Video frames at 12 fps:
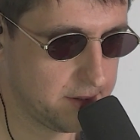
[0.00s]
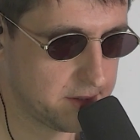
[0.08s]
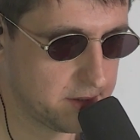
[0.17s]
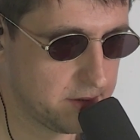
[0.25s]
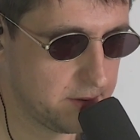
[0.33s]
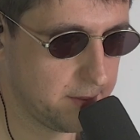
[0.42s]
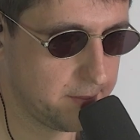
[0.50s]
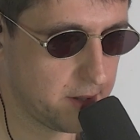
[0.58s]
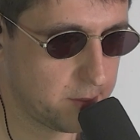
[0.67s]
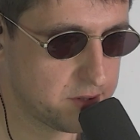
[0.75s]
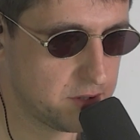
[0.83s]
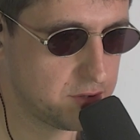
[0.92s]
Um, I
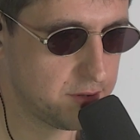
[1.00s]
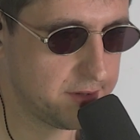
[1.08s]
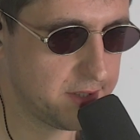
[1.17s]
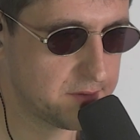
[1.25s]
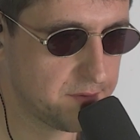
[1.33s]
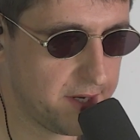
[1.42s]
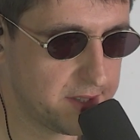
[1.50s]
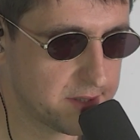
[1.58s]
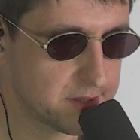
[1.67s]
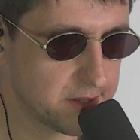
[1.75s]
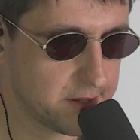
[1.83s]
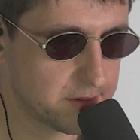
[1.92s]
was enjoying these
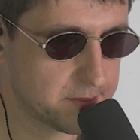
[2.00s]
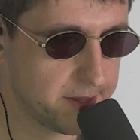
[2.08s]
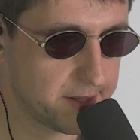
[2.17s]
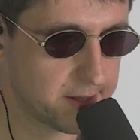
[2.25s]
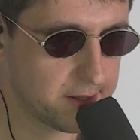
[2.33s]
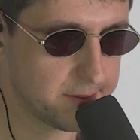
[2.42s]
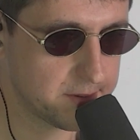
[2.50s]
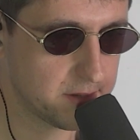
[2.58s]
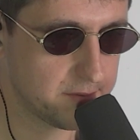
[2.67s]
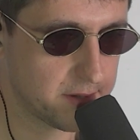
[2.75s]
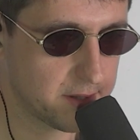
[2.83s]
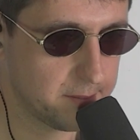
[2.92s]
faces that I was making. Let me see
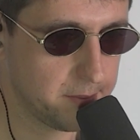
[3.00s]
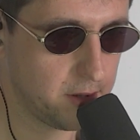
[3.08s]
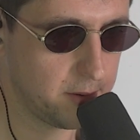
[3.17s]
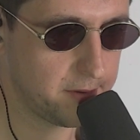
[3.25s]
if I can pull up